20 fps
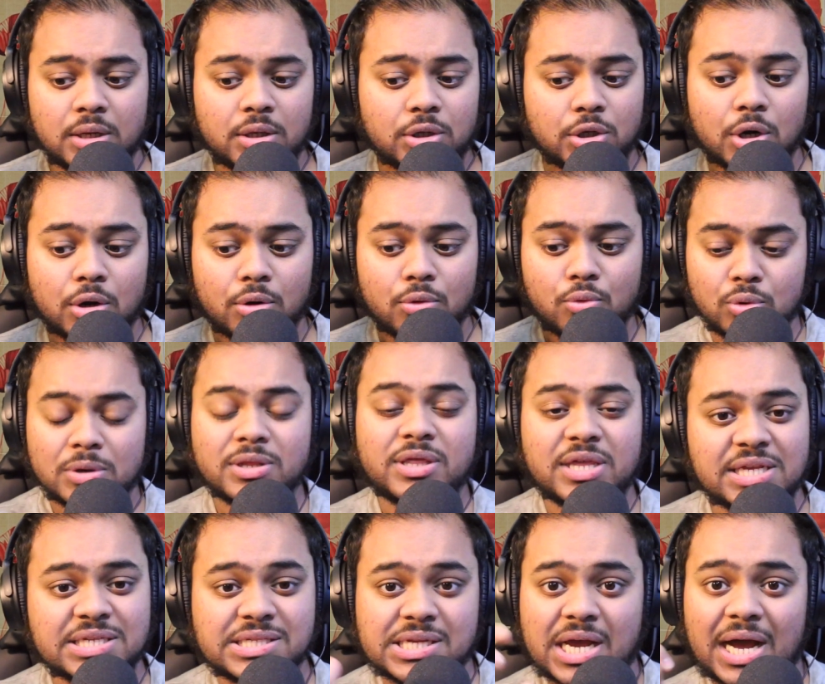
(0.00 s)
You know, all of
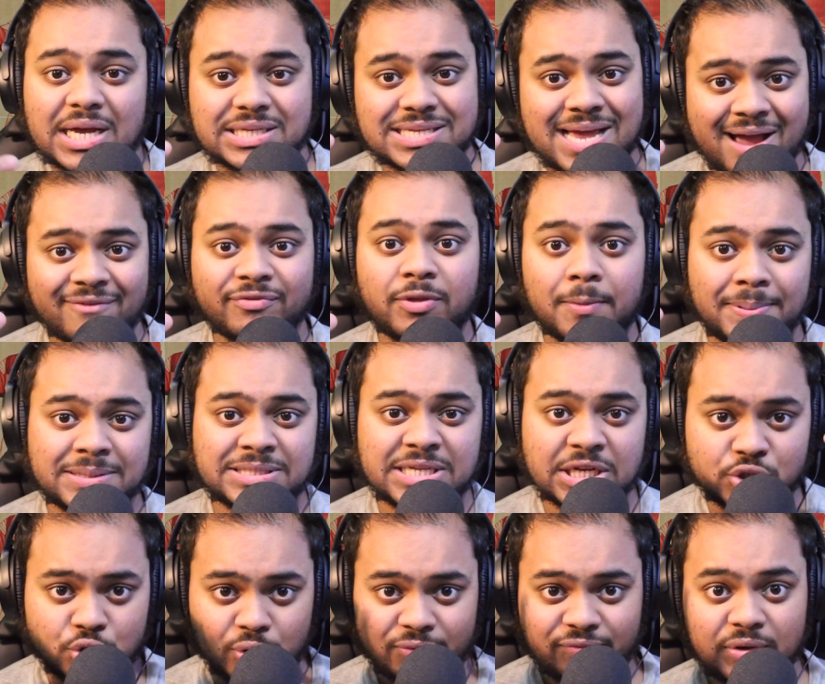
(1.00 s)
these guys have the
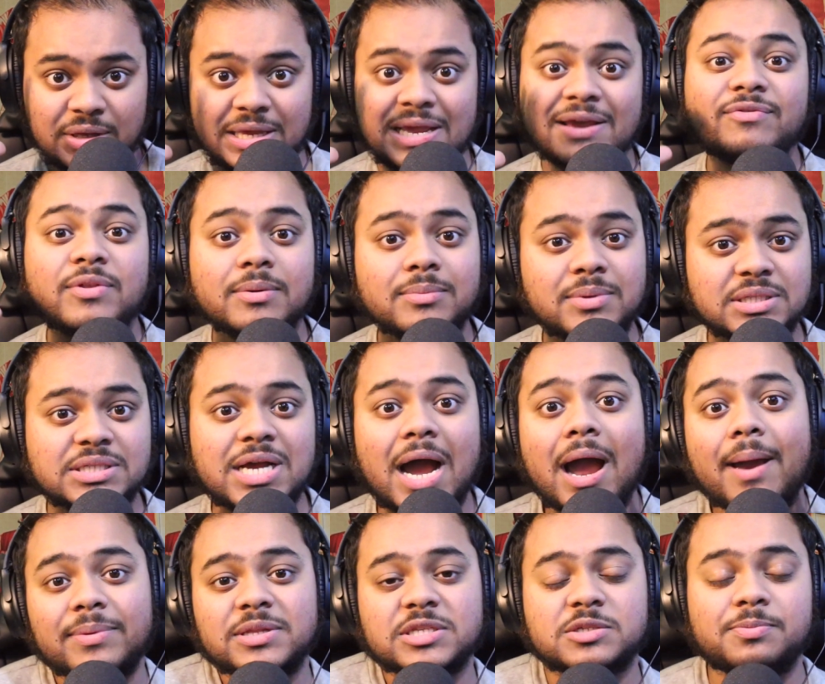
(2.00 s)
potential. If you give them the
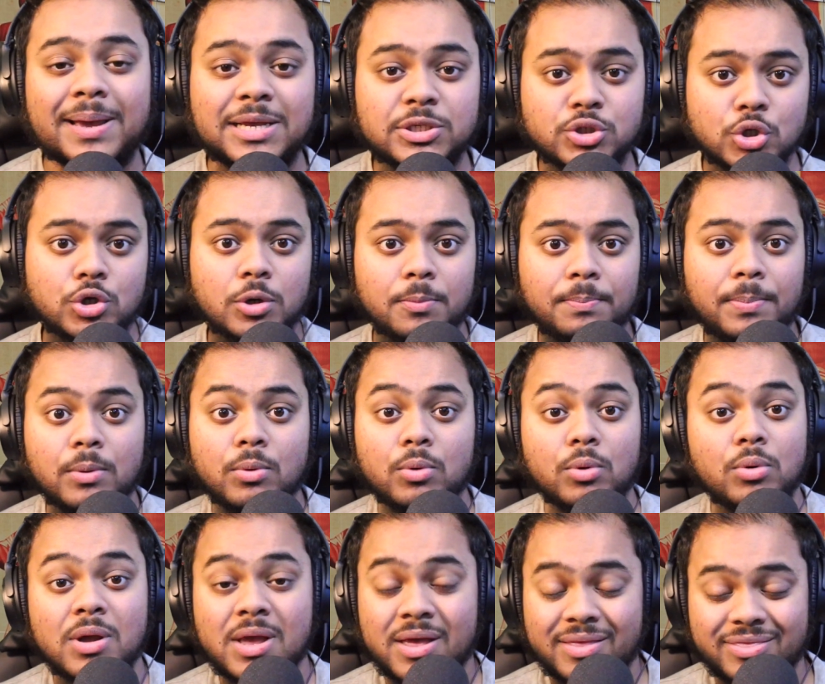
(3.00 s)
time and space on the
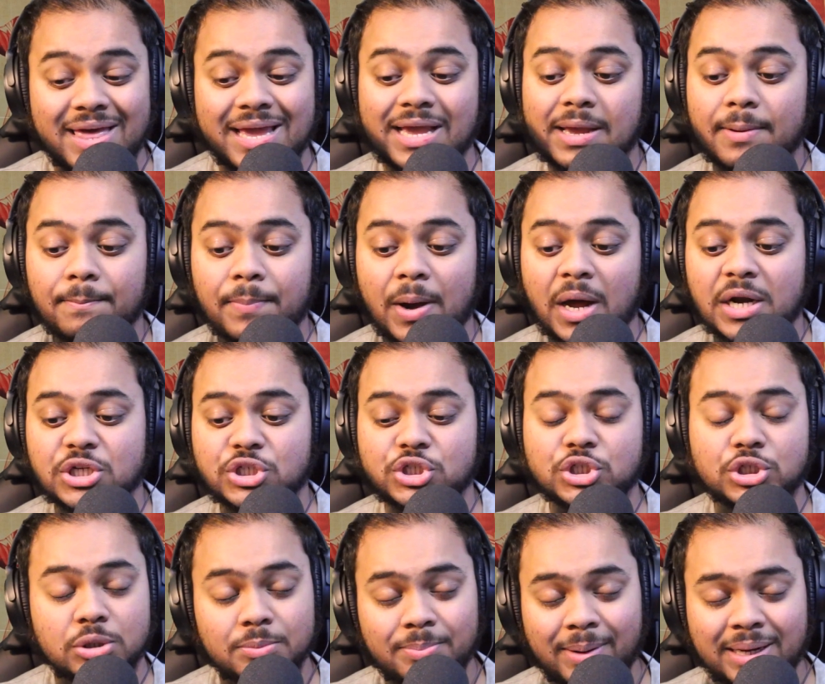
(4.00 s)
ball, they can
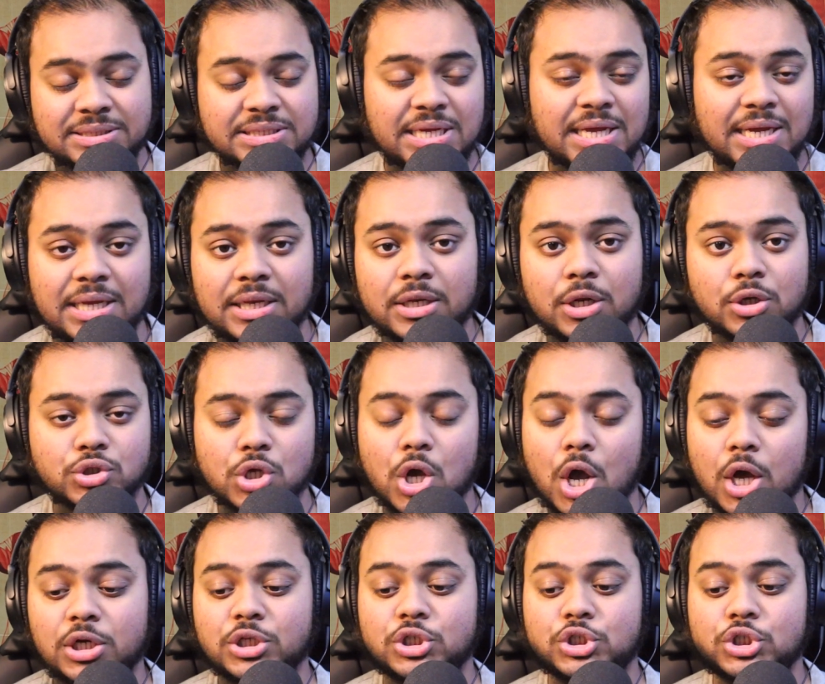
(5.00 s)
punish you by taking those
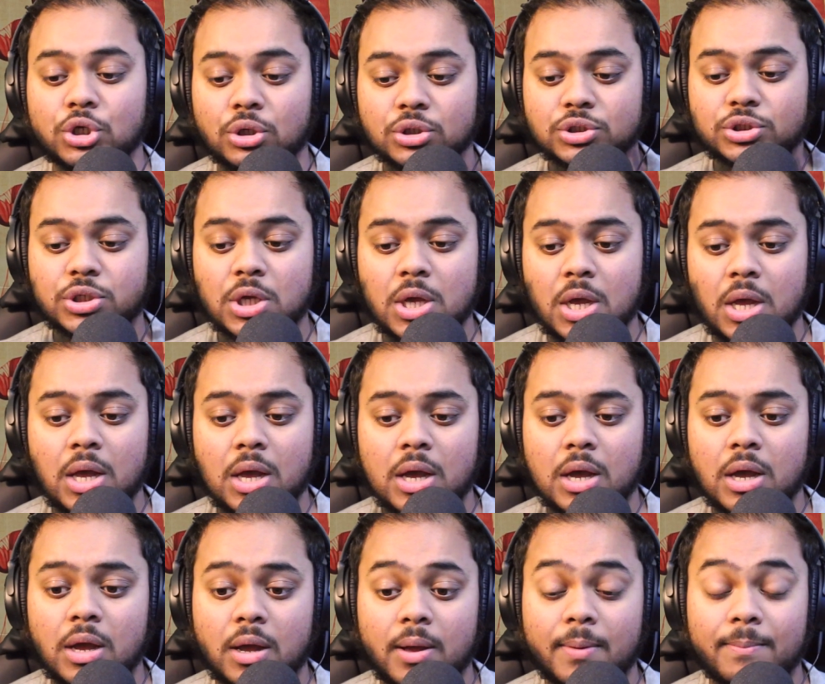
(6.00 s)
early shots,
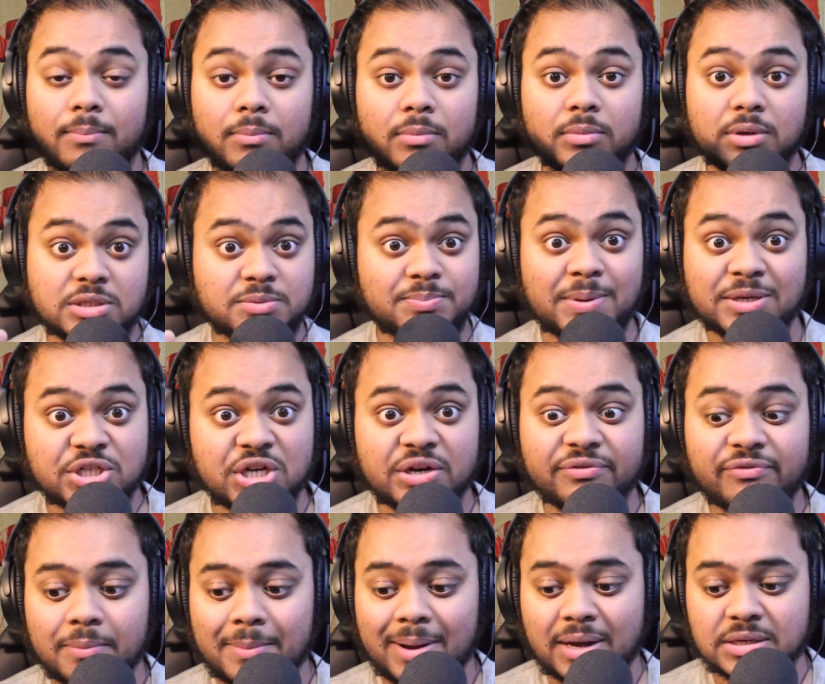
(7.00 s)
especially
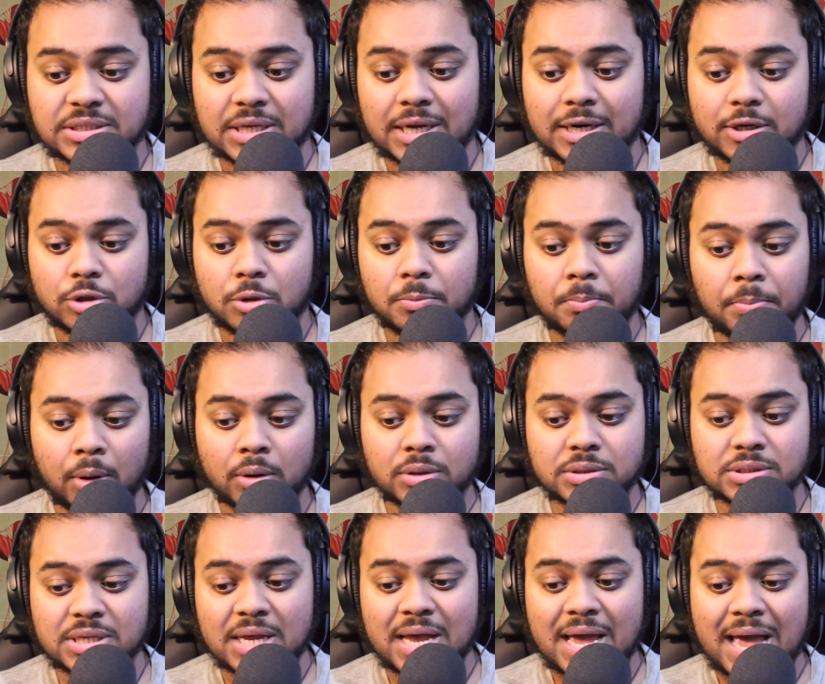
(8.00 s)
from outside of the
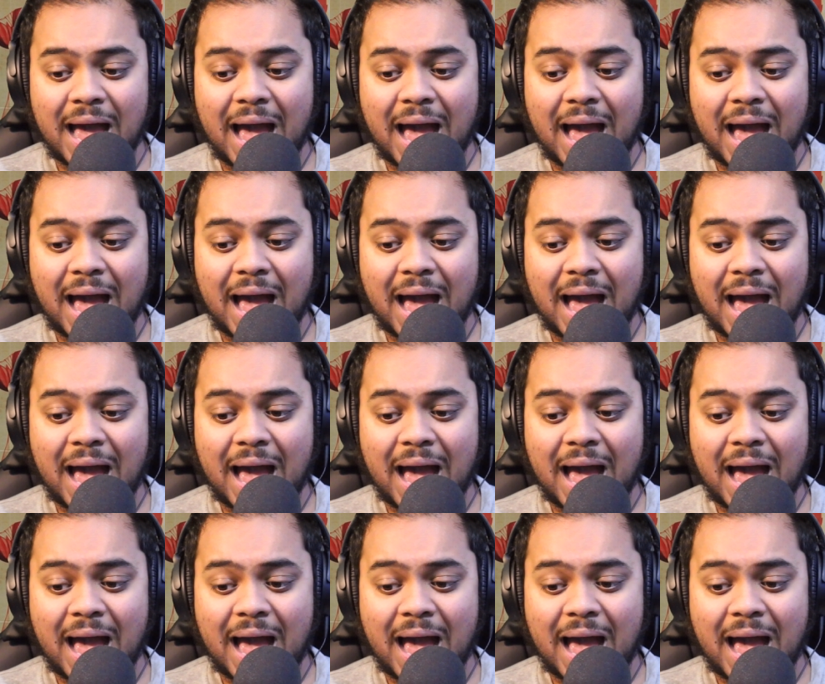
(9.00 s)
box.